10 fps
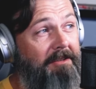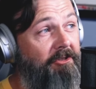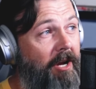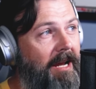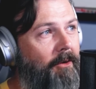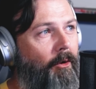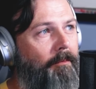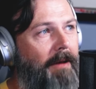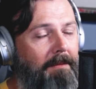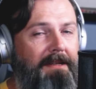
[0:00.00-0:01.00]
and Jake were
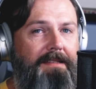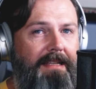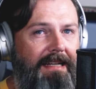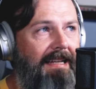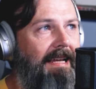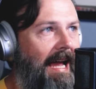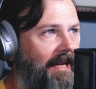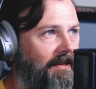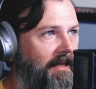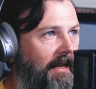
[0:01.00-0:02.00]
babysitting
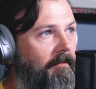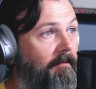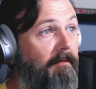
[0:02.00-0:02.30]
Cassie.